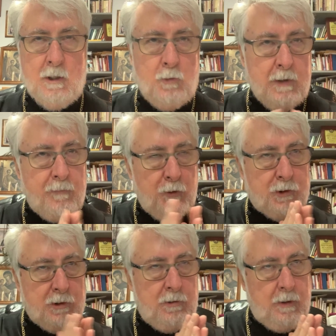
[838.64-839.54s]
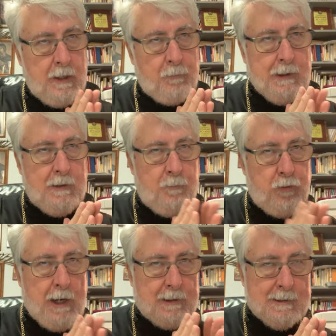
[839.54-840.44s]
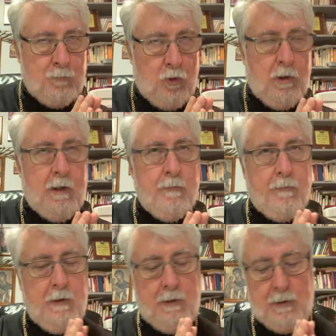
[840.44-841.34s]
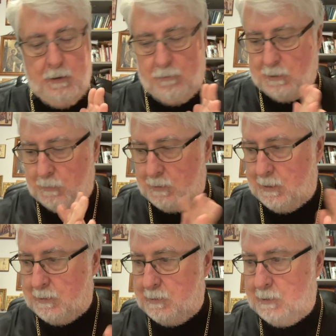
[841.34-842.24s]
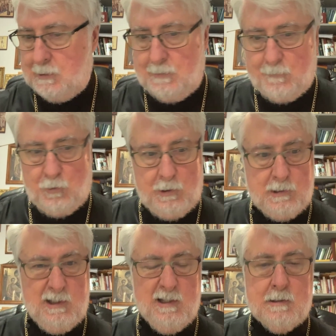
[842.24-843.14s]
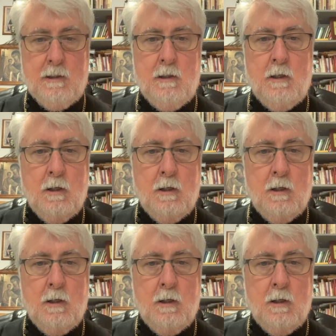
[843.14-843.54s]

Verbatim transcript: So, one virtue that we need to practice more of in the Christmas Lenten season, of course, is